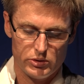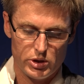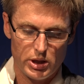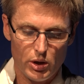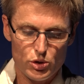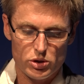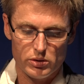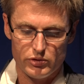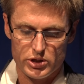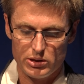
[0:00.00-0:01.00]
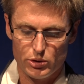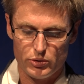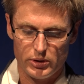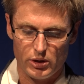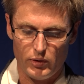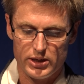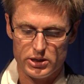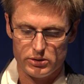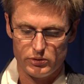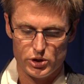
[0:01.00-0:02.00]
to the ocean for slaughtering the
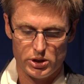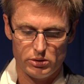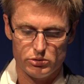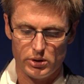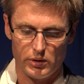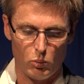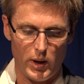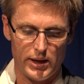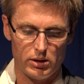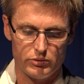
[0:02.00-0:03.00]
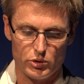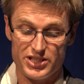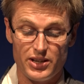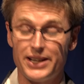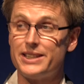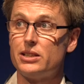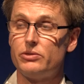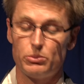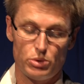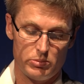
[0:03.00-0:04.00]
greatest of her children, the whale, for
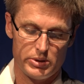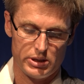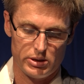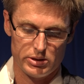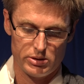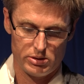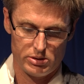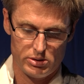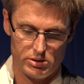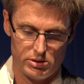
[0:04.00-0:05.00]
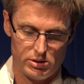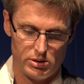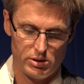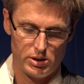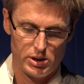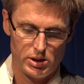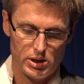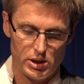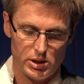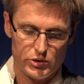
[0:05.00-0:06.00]
scientific purposes,
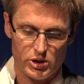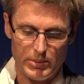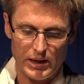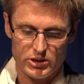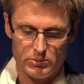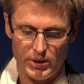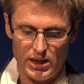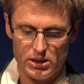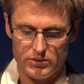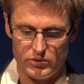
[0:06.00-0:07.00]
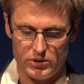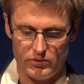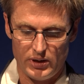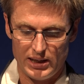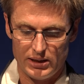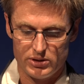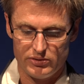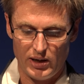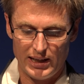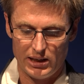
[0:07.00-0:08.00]
to the mountain peaks for
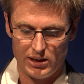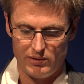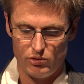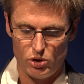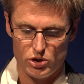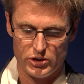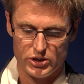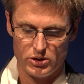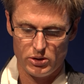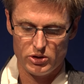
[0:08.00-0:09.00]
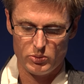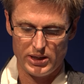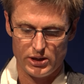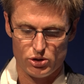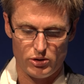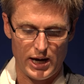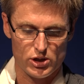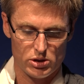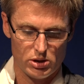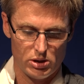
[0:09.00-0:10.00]
defiling their virgin snows with our
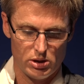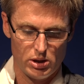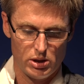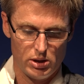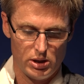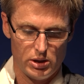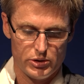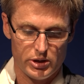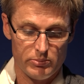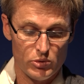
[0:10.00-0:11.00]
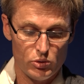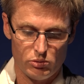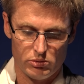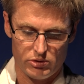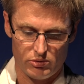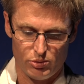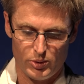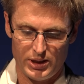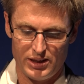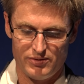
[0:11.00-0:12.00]
trash, to the moon for
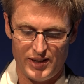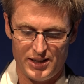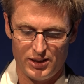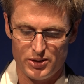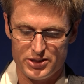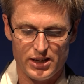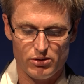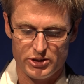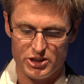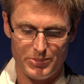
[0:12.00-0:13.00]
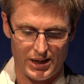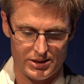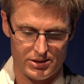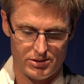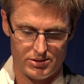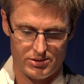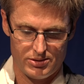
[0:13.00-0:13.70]
rudely invading her sacred space,